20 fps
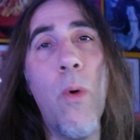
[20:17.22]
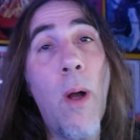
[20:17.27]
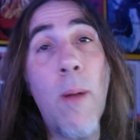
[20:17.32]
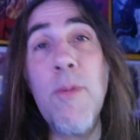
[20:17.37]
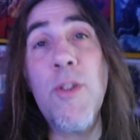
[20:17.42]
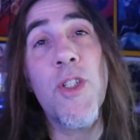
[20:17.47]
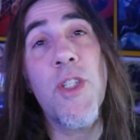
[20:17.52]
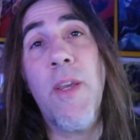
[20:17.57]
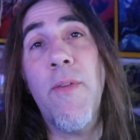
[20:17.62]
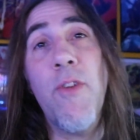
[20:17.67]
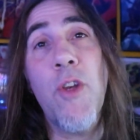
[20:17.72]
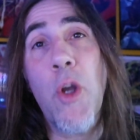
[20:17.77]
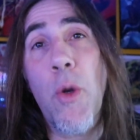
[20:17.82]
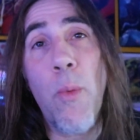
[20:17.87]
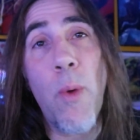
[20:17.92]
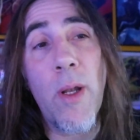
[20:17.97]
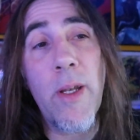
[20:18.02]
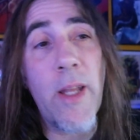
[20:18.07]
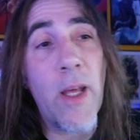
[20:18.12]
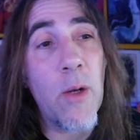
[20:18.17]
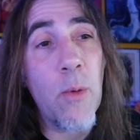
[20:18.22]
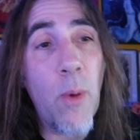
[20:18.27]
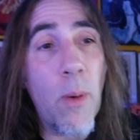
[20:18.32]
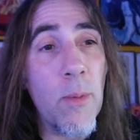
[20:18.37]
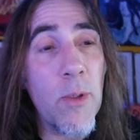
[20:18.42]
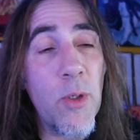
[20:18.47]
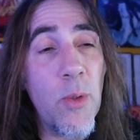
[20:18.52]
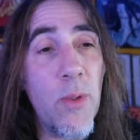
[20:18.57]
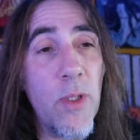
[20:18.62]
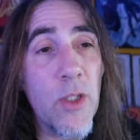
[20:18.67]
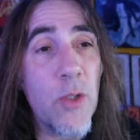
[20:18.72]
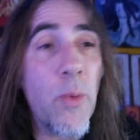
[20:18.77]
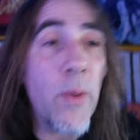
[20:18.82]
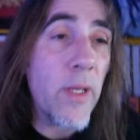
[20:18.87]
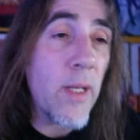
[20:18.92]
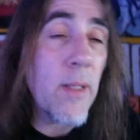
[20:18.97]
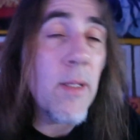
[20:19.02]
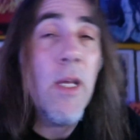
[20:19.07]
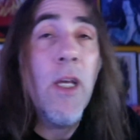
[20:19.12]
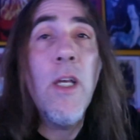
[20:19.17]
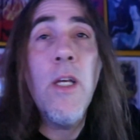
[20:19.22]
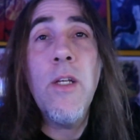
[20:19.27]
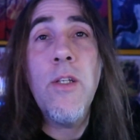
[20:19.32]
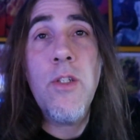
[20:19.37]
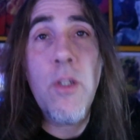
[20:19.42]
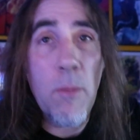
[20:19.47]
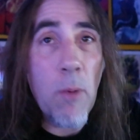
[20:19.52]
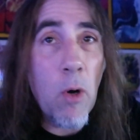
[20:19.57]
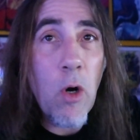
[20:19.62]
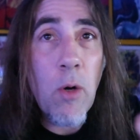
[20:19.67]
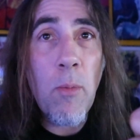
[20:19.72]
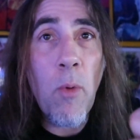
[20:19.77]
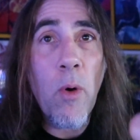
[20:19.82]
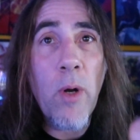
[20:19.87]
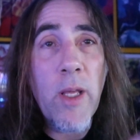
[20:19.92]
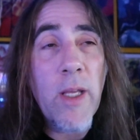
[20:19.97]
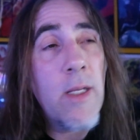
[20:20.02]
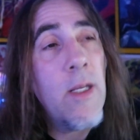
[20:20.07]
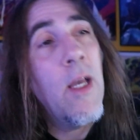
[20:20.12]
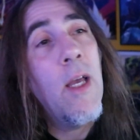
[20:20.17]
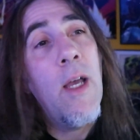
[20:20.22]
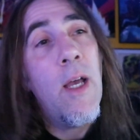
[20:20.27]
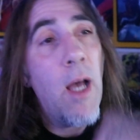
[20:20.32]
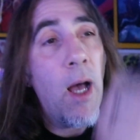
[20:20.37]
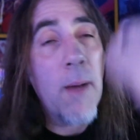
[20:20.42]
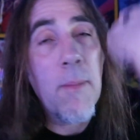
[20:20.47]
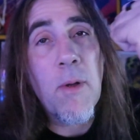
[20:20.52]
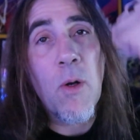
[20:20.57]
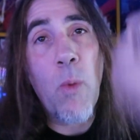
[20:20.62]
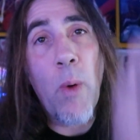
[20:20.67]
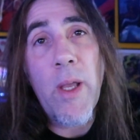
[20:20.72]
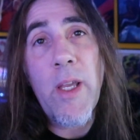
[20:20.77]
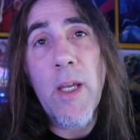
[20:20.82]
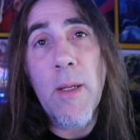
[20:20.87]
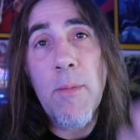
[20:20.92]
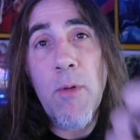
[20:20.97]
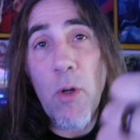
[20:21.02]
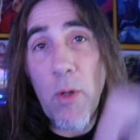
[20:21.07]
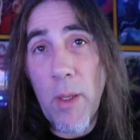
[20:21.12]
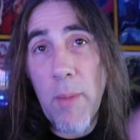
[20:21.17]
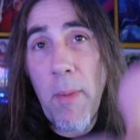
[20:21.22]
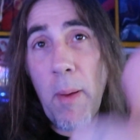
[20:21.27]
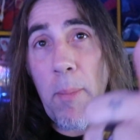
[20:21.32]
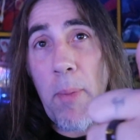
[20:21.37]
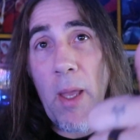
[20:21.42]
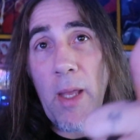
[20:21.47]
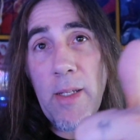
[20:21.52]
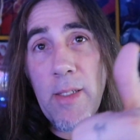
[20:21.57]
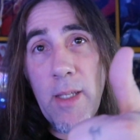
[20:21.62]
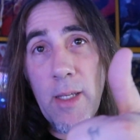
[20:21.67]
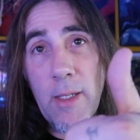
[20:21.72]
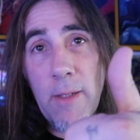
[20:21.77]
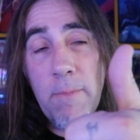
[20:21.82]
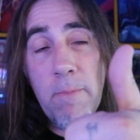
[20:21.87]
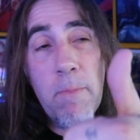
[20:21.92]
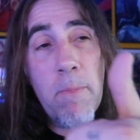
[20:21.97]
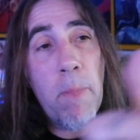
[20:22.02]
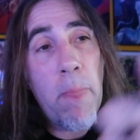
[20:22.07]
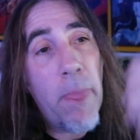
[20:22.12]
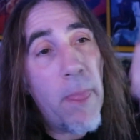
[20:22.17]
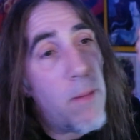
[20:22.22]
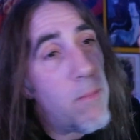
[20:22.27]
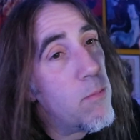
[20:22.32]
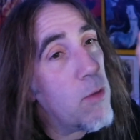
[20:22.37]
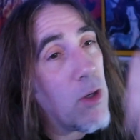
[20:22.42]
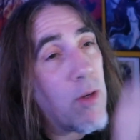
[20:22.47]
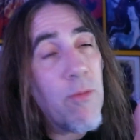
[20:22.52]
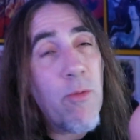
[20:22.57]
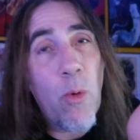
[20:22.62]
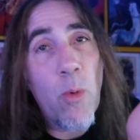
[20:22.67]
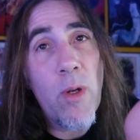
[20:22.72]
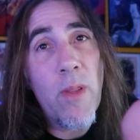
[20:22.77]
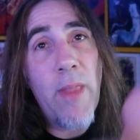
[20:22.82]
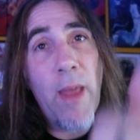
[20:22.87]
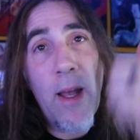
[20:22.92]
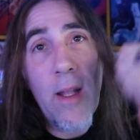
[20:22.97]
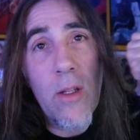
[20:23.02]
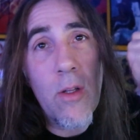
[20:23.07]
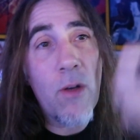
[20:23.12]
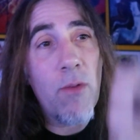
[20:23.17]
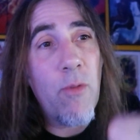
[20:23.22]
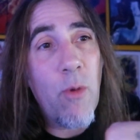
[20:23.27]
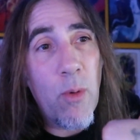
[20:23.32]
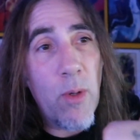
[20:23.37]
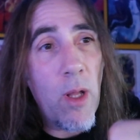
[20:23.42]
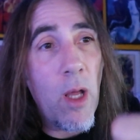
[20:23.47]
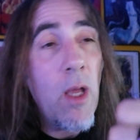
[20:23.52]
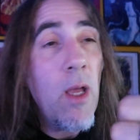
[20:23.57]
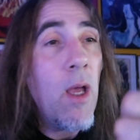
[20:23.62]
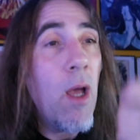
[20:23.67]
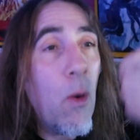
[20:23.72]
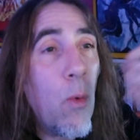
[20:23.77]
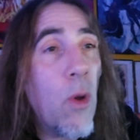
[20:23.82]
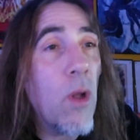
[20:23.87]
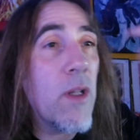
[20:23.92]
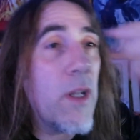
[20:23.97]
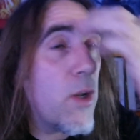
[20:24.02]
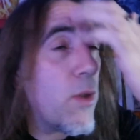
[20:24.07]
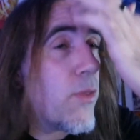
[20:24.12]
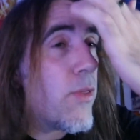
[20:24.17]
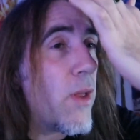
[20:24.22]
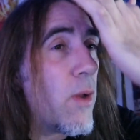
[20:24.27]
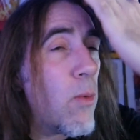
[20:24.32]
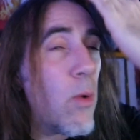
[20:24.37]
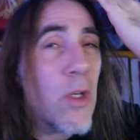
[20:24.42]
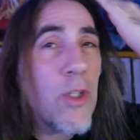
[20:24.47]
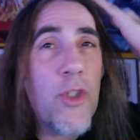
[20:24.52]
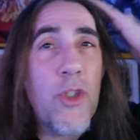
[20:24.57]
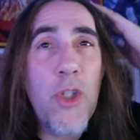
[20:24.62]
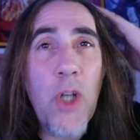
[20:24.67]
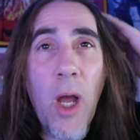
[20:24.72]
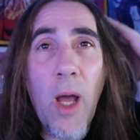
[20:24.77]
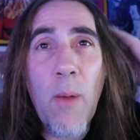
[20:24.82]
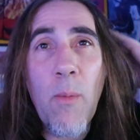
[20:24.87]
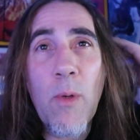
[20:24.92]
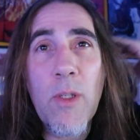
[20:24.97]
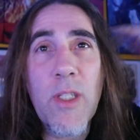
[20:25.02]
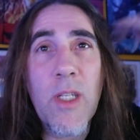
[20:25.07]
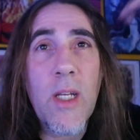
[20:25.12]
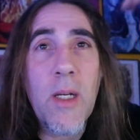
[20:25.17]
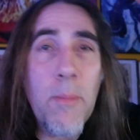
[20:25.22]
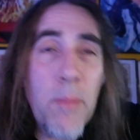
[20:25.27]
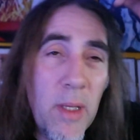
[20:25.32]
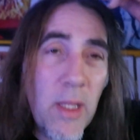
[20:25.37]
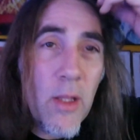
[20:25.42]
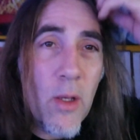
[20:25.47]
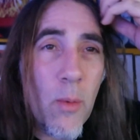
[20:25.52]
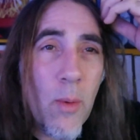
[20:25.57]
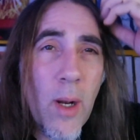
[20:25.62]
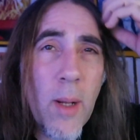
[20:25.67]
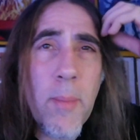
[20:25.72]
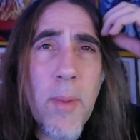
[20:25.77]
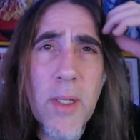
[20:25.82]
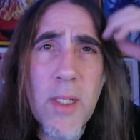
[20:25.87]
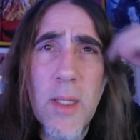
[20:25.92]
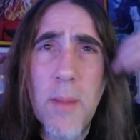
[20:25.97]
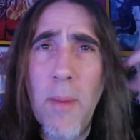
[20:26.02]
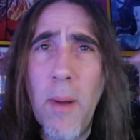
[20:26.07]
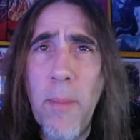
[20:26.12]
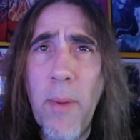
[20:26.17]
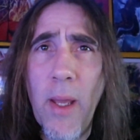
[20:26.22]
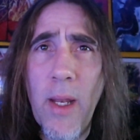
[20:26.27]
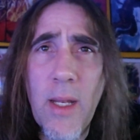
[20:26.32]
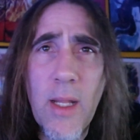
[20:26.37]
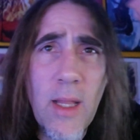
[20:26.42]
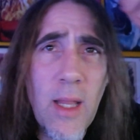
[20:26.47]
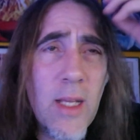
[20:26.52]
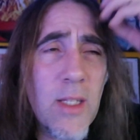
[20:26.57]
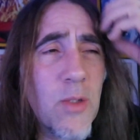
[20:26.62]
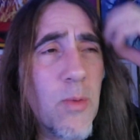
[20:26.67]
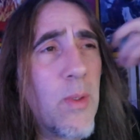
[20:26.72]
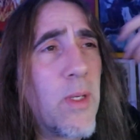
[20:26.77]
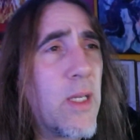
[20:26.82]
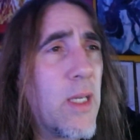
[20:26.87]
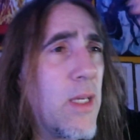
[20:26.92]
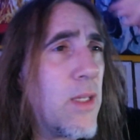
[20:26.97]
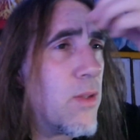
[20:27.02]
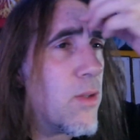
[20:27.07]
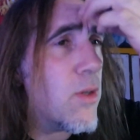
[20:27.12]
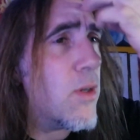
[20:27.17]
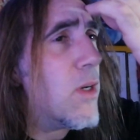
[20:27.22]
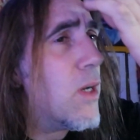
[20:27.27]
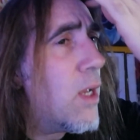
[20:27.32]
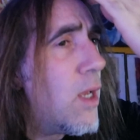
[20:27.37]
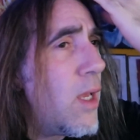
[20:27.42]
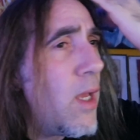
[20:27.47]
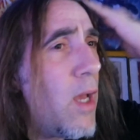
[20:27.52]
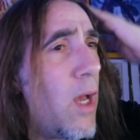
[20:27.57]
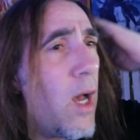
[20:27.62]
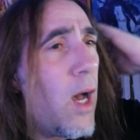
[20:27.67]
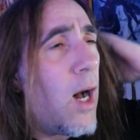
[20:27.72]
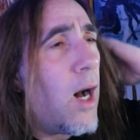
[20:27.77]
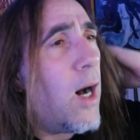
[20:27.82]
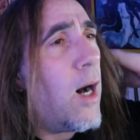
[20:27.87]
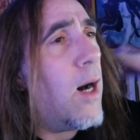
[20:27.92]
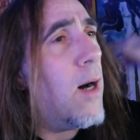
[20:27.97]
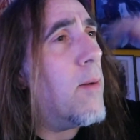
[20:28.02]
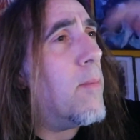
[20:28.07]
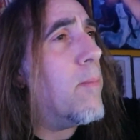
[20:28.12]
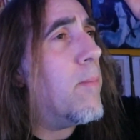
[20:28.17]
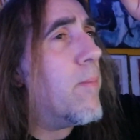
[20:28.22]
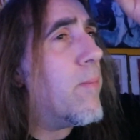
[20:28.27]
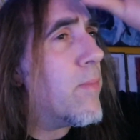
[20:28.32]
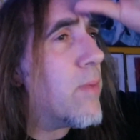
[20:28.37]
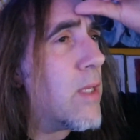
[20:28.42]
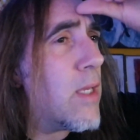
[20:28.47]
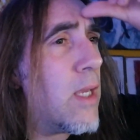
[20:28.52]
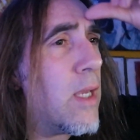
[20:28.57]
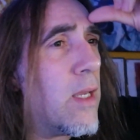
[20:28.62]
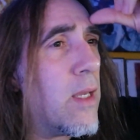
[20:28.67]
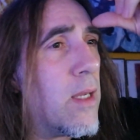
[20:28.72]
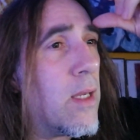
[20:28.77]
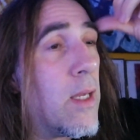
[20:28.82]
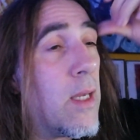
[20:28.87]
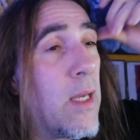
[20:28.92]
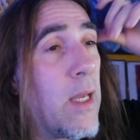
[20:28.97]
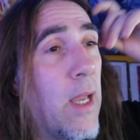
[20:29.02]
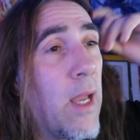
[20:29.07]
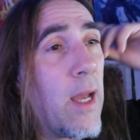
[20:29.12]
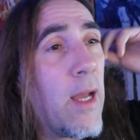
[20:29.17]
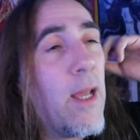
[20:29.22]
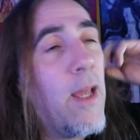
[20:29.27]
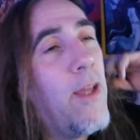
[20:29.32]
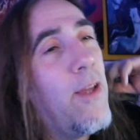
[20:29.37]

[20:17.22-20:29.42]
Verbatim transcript: I'm just giving you a rundown of what we're doing this weekend. Tomorrow morning, I'm going to wake up, go get my painting. Looking forward to that. Looking forward to... Well, another thing was John wasn't going to be there when I picked up my painting last week either. Um, he he